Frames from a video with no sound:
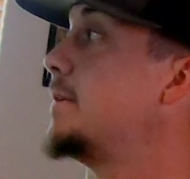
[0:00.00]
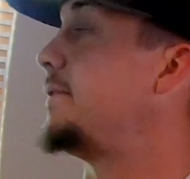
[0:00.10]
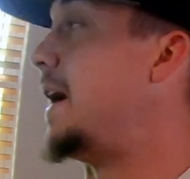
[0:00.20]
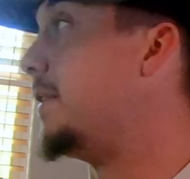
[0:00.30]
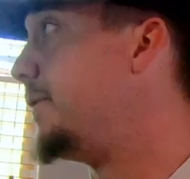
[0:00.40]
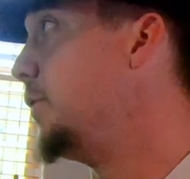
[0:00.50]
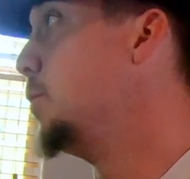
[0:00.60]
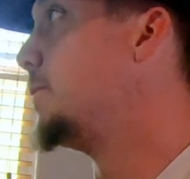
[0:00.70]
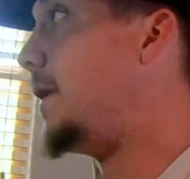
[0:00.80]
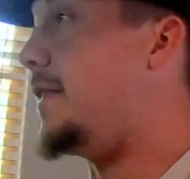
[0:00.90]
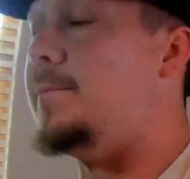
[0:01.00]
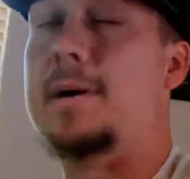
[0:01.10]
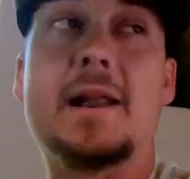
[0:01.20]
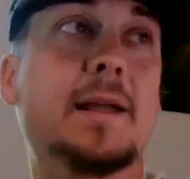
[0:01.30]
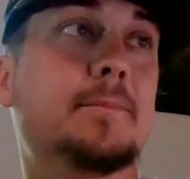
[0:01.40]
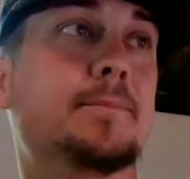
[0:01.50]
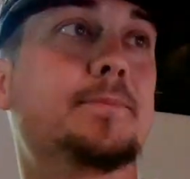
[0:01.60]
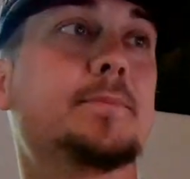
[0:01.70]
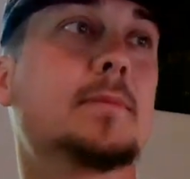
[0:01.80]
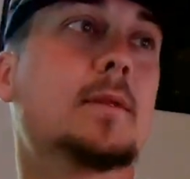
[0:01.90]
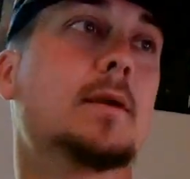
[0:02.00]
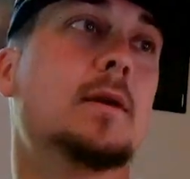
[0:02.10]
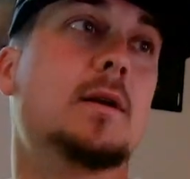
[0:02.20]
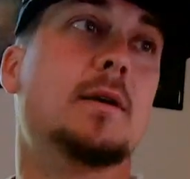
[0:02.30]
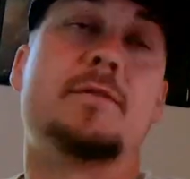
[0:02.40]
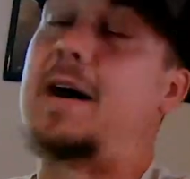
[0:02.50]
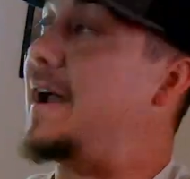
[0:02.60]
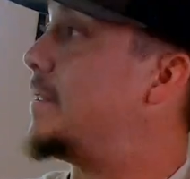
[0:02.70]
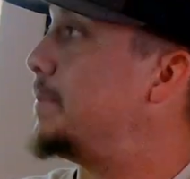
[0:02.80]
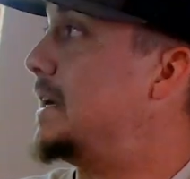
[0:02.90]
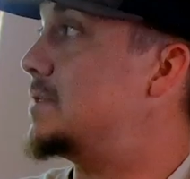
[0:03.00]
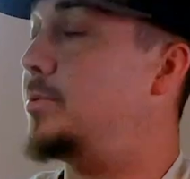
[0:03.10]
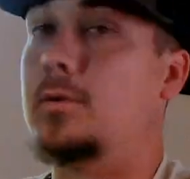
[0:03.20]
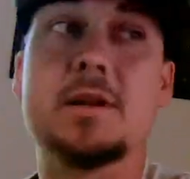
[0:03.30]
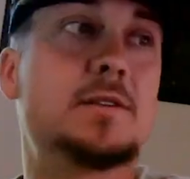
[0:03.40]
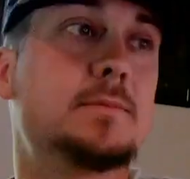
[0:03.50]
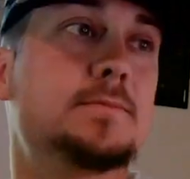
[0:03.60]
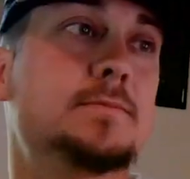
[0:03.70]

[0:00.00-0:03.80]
find the food, find the bedding, find the pinch points,